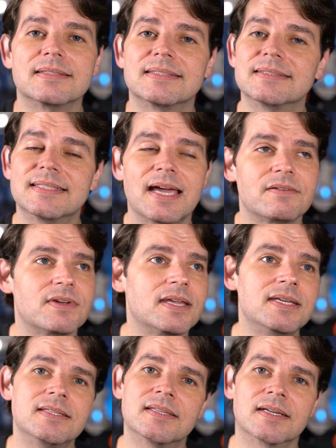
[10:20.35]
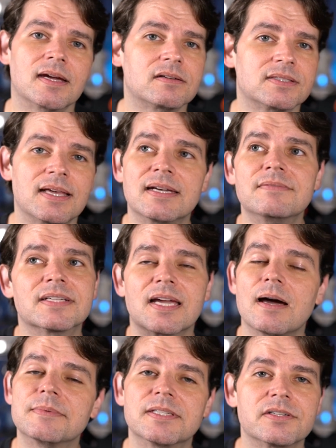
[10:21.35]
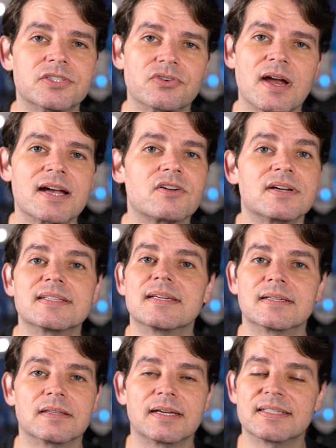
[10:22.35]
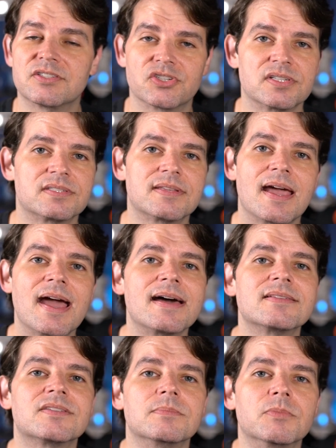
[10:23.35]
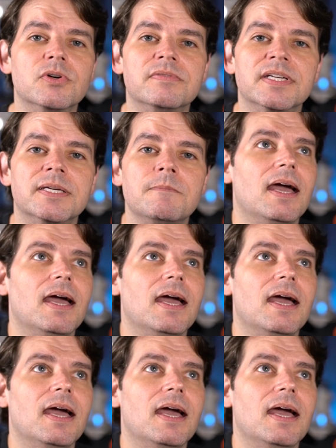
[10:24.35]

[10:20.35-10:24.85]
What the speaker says: It doesn't have anything else, not even a commentary track or anything. Like, it just has the movie.